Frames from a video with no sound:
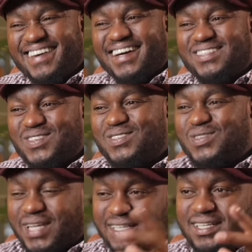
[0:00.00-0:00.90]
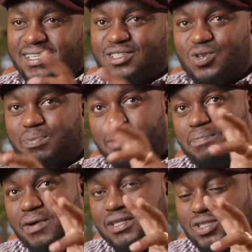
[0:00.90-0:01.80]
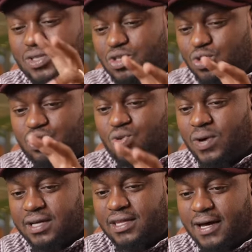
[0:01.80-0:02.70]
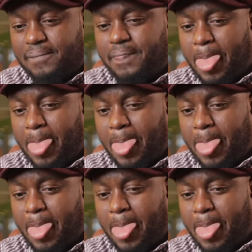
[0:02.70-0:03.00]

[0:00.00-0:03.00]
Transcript: Yeah, so that's it. So my parents used to work there.